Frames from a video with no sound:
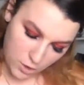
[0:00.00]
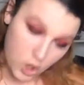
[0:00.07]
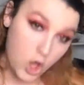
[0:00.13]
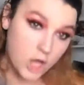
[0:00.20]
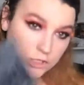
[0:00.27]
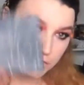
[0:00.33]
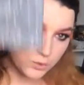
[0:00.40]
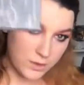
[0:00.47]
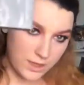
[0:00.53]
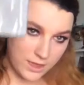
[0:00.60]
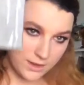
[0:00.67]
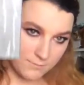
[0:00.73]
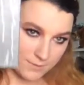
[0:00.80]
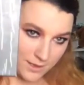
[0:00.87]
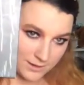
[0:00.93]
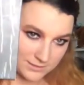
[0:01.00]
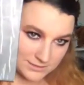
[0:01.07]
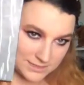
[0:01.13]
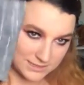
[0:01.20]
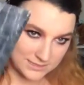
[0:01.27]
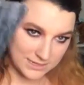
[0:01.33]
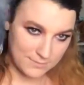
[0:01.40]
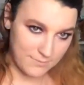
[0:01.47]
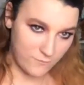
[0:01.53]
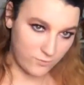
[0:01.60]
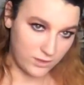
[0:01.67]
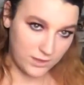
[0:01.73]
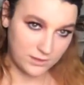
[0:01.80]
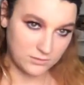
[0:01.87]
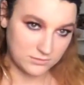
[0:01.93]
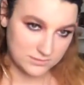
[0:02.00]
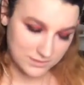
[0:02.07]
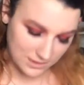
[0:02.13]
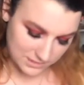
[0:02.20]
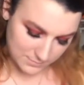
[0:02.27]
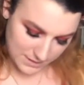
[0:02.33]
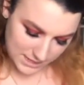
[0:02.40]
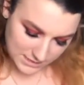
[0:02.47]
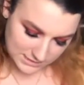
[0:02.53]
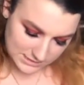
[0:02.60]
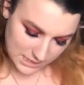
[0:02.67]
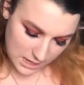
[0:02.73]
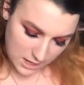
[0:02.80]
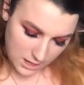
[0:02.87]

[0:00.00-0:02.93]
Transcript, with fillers: Contour Kit by Anastasia Beverly Hills Cosmetics.